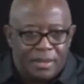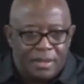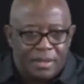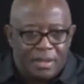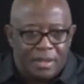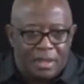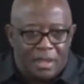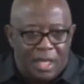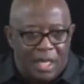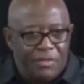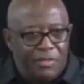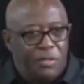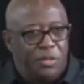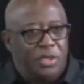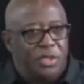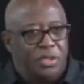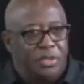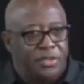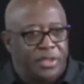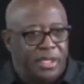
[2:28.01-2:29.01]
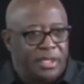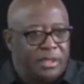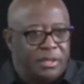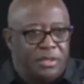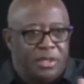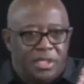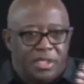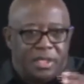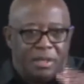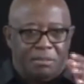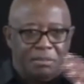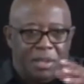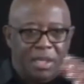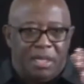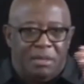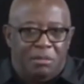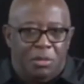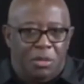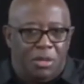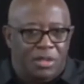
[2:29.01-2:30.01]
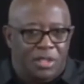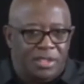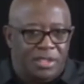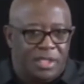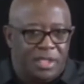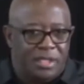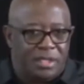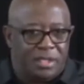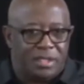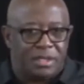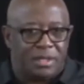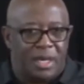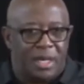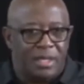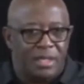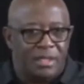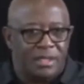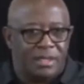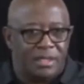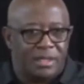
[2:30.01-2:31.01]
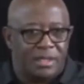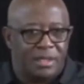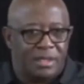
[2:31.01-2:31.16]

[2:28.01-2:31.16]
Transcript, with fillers: Loving where you think you need to be more than Jesus Christ.